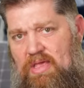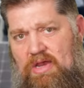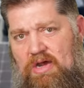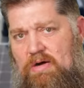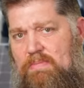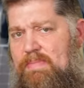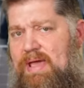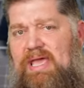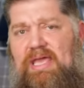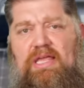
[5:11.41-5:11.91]

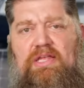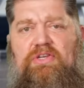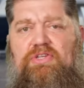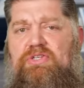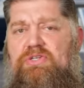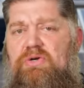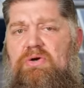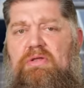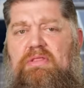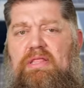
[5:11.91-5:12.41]
you're making
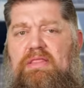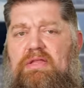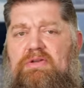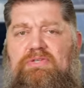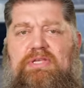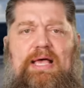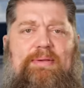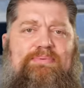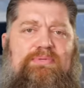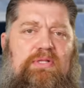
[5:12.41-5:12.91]
sure that
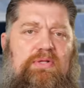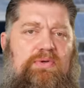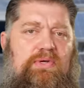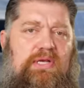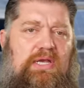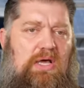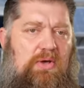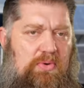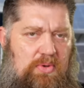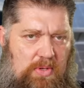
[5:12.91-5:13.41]
there's
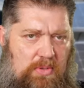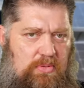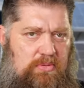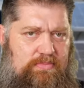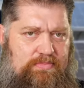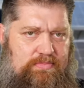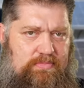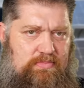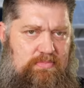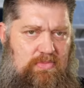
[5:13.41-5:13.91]
absolutely no hole,
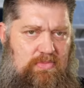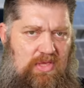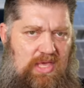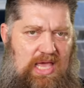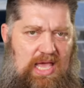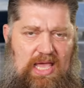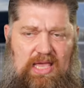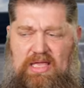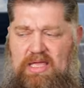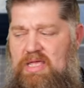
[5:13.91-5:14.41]

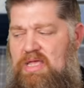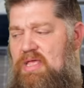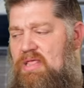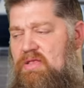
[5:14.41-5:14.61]
okay?